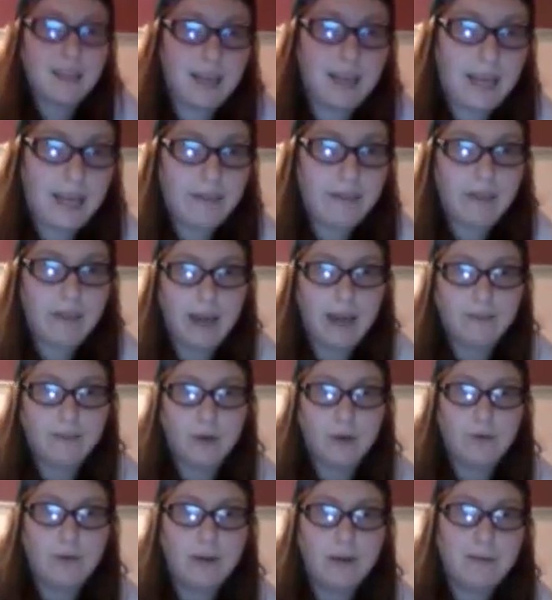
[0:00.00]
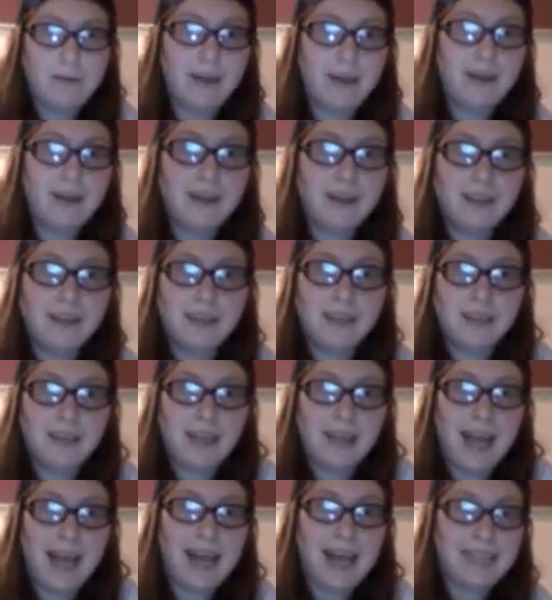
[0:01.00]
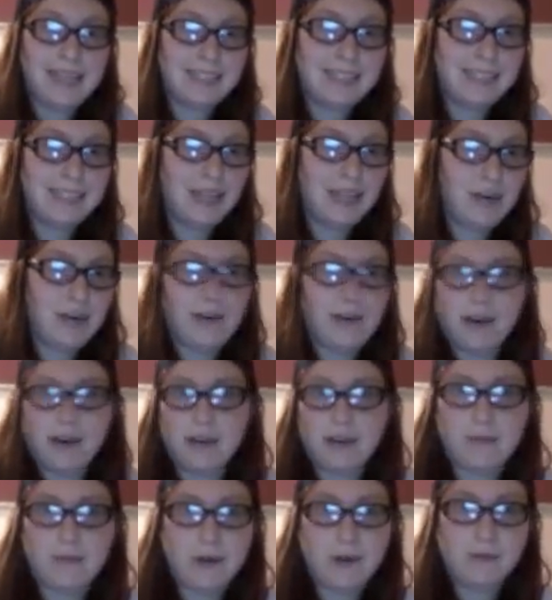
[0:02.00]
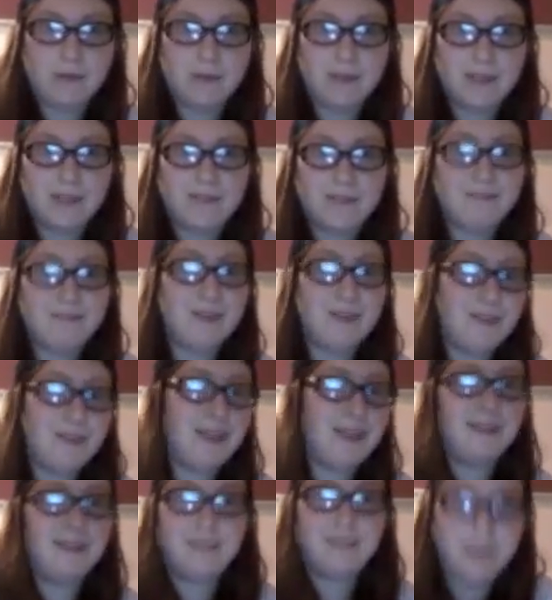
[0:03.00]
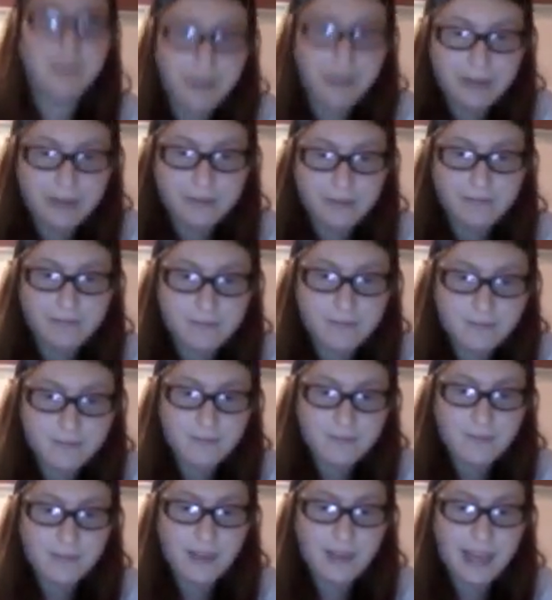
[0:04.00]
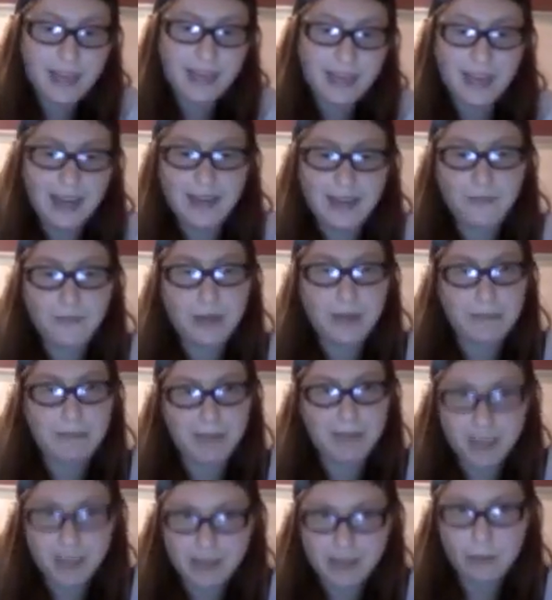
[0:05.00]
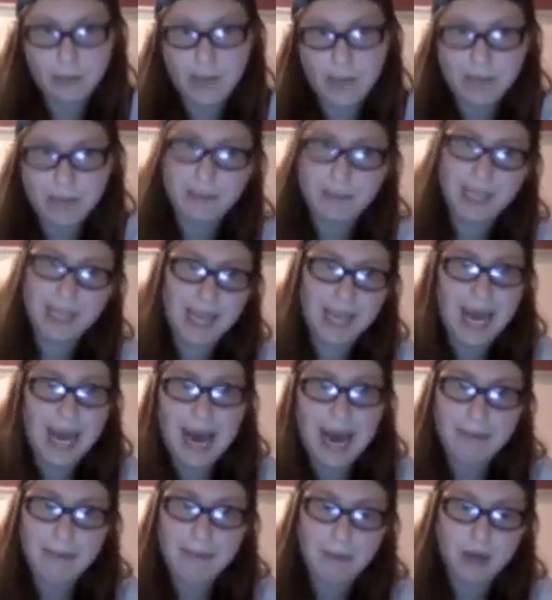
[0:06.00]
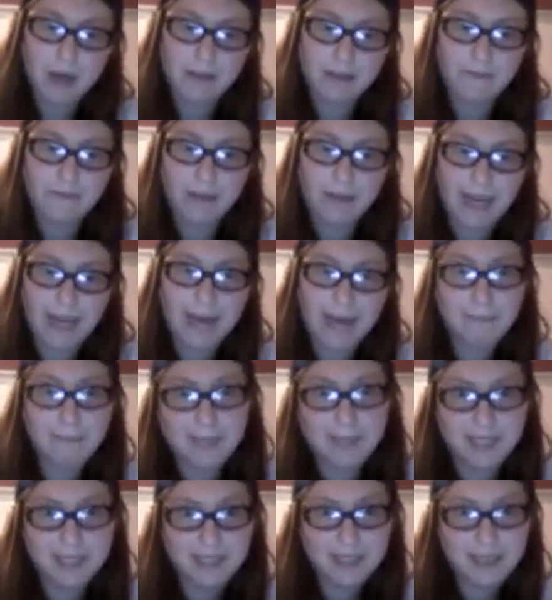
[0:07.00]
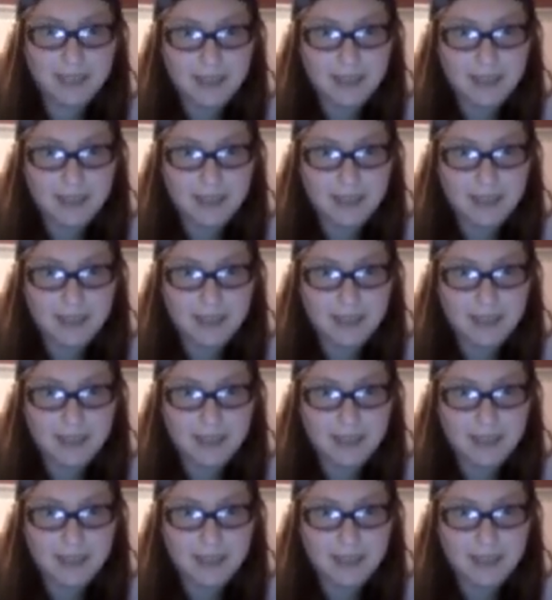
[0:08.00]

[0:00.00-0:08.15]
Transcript: I have that. Go follow me at Sarah Redhead Rose. Go there. I have the Wikipedia app on Fun Apps.